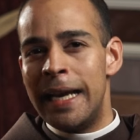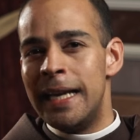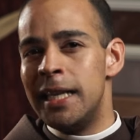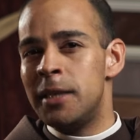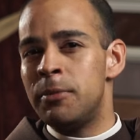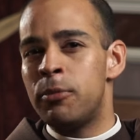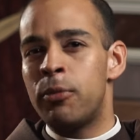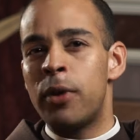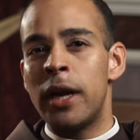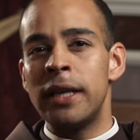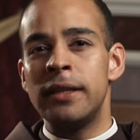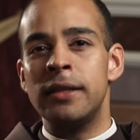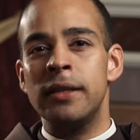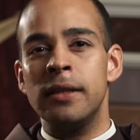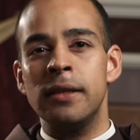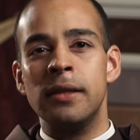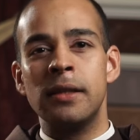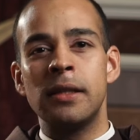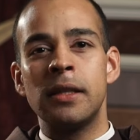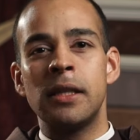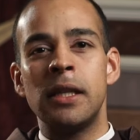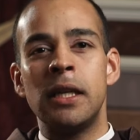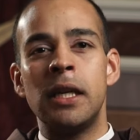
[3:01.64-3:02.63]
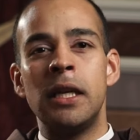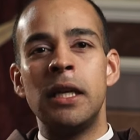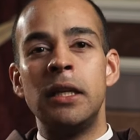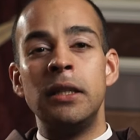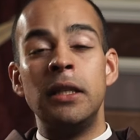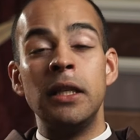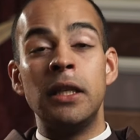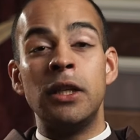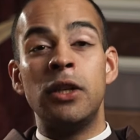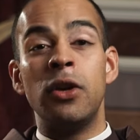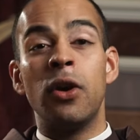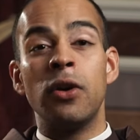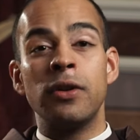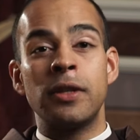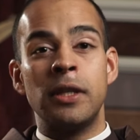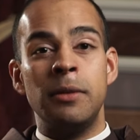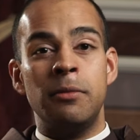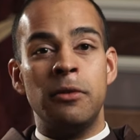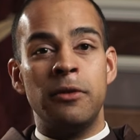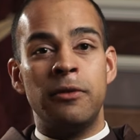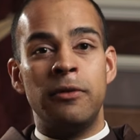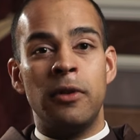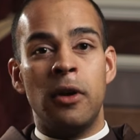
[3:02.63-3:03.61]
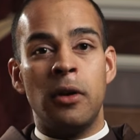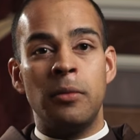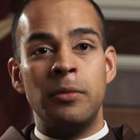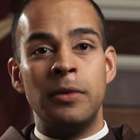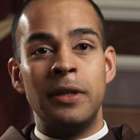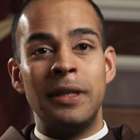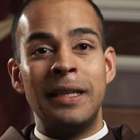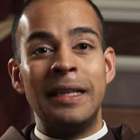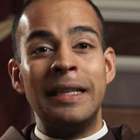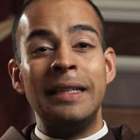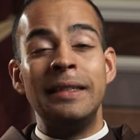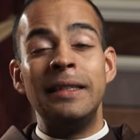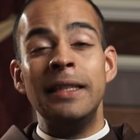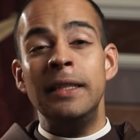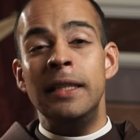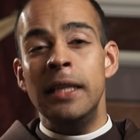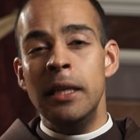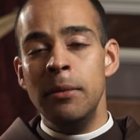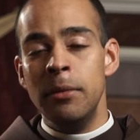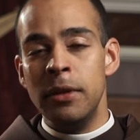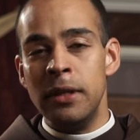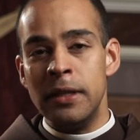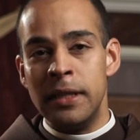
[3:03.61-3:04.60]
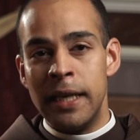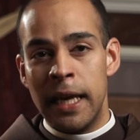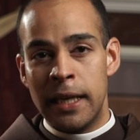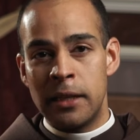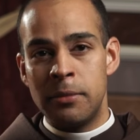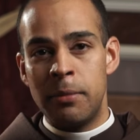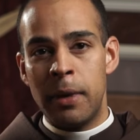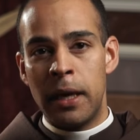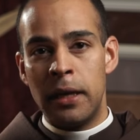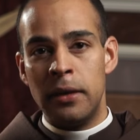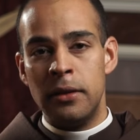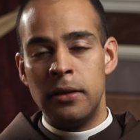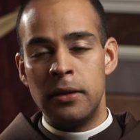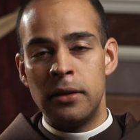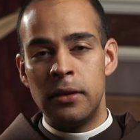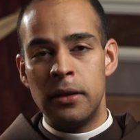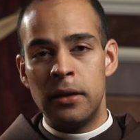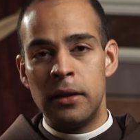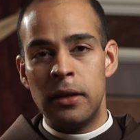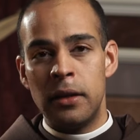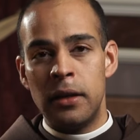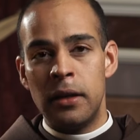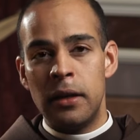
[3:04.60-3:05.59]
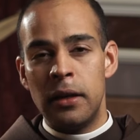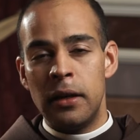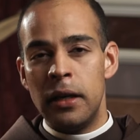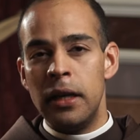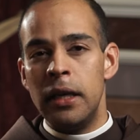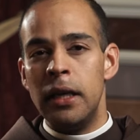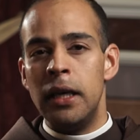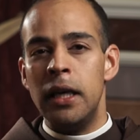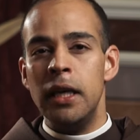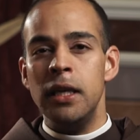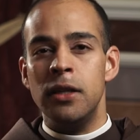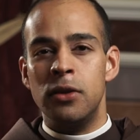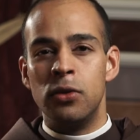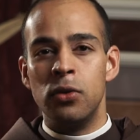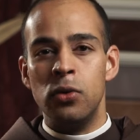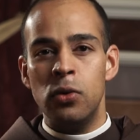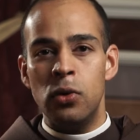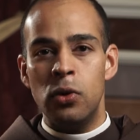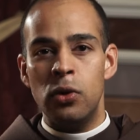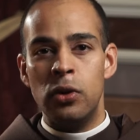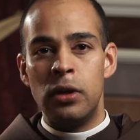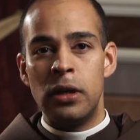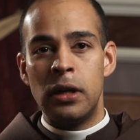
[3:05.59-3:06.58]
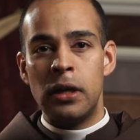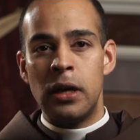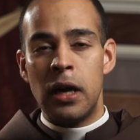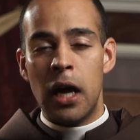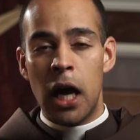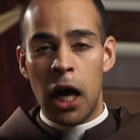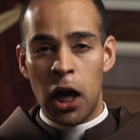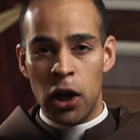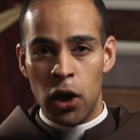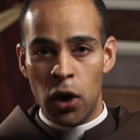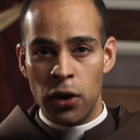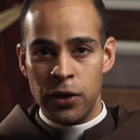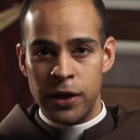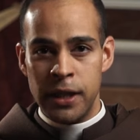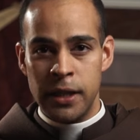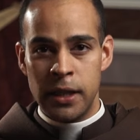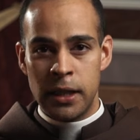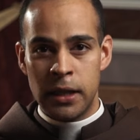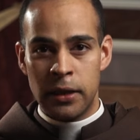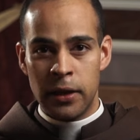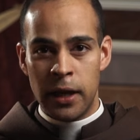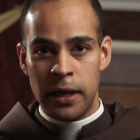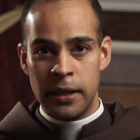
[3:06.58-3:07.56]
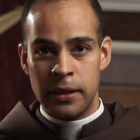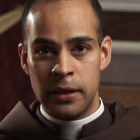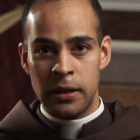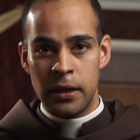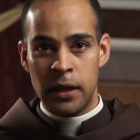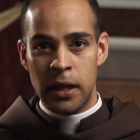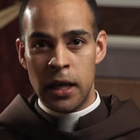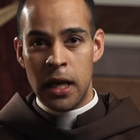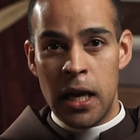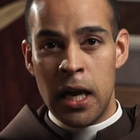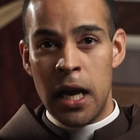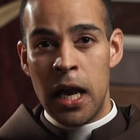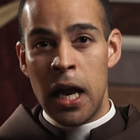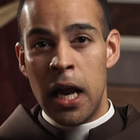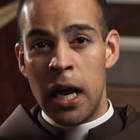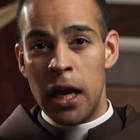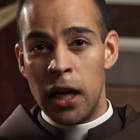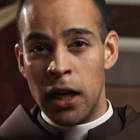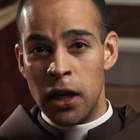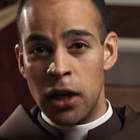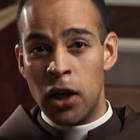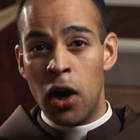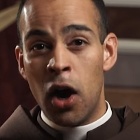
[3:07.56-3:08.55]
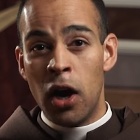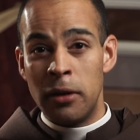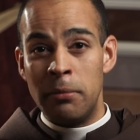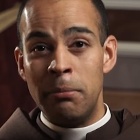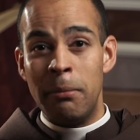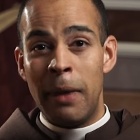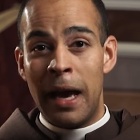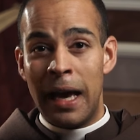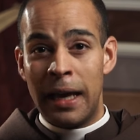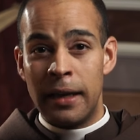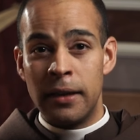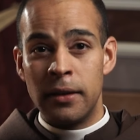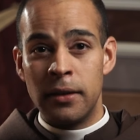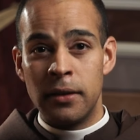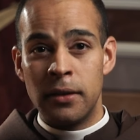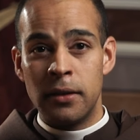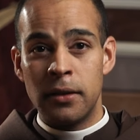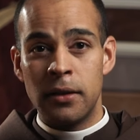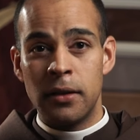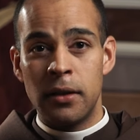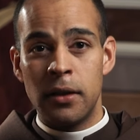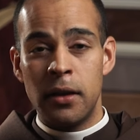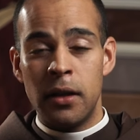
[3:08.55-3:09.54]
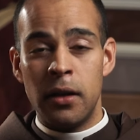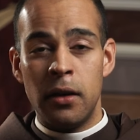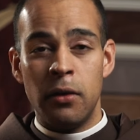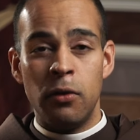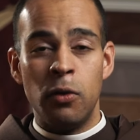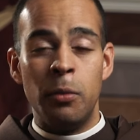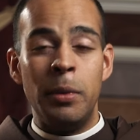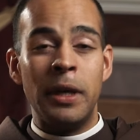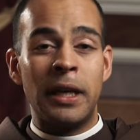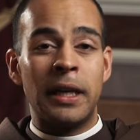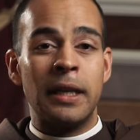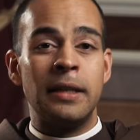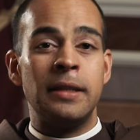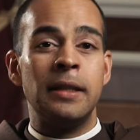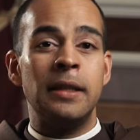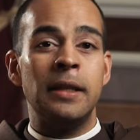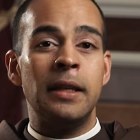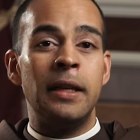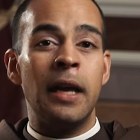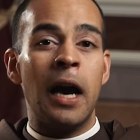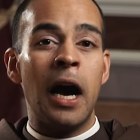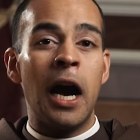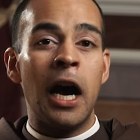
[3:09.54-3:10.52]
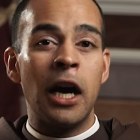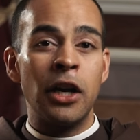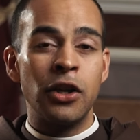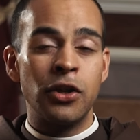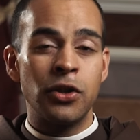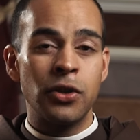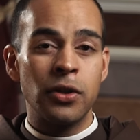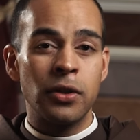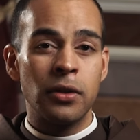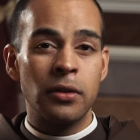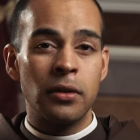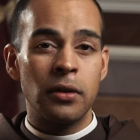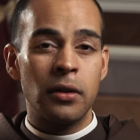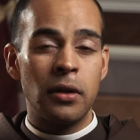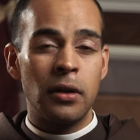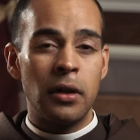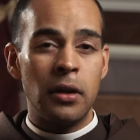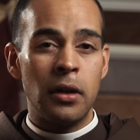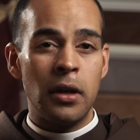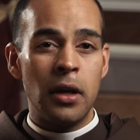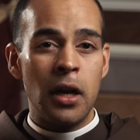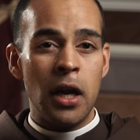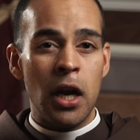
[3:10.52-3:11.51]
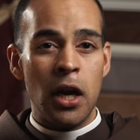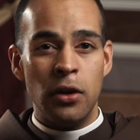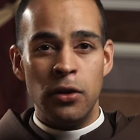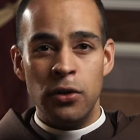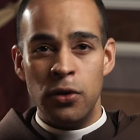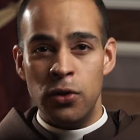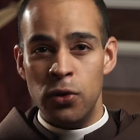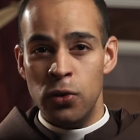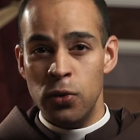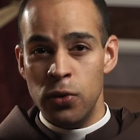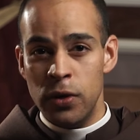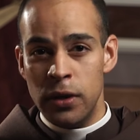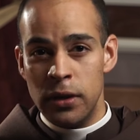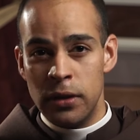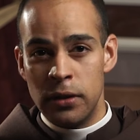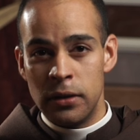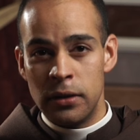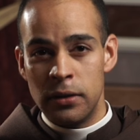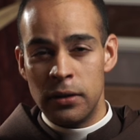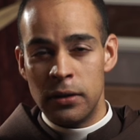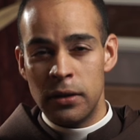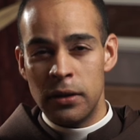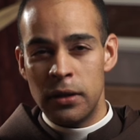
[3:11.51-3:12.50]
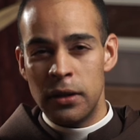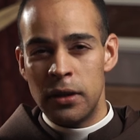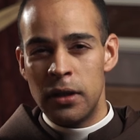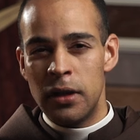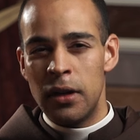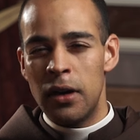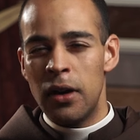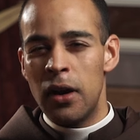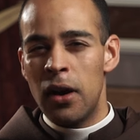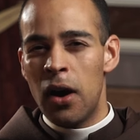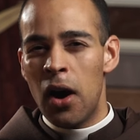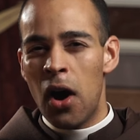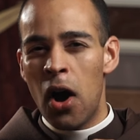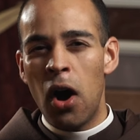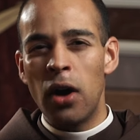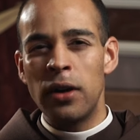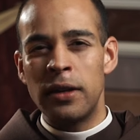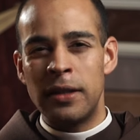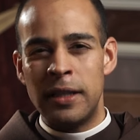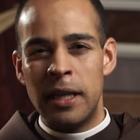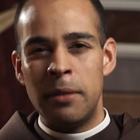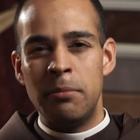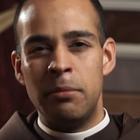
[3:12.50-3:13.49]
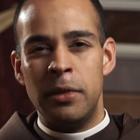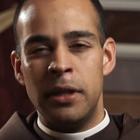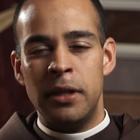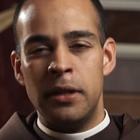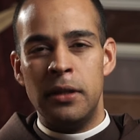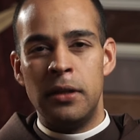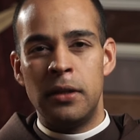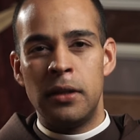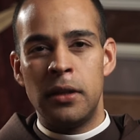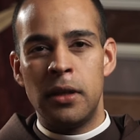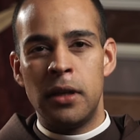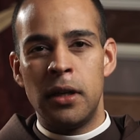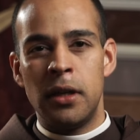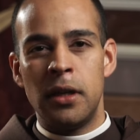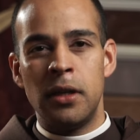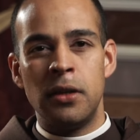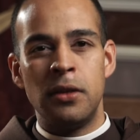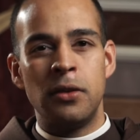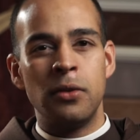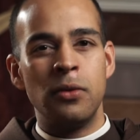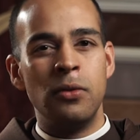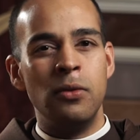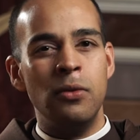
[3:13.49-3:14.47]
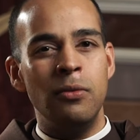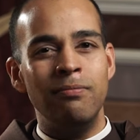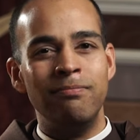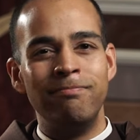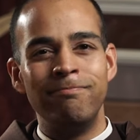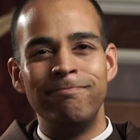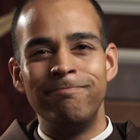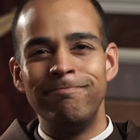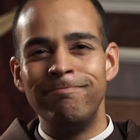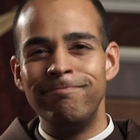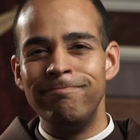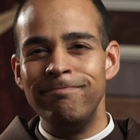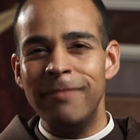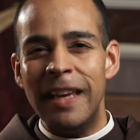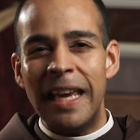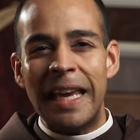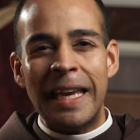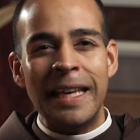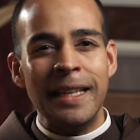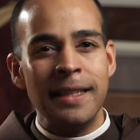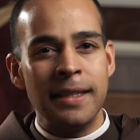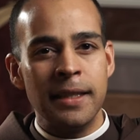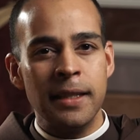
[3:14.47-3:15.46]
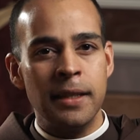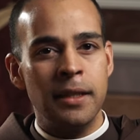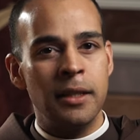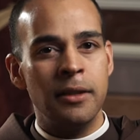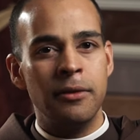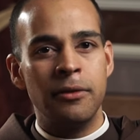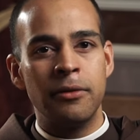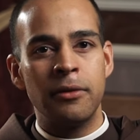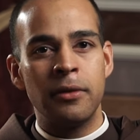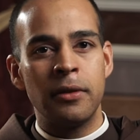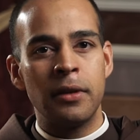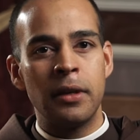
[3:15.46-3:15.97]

his presence, the cures he performed, the demons he expelled, he too, our Lord Jesus Christ, God-man, would be considered harsh, rude, hot-tempered, too incisive,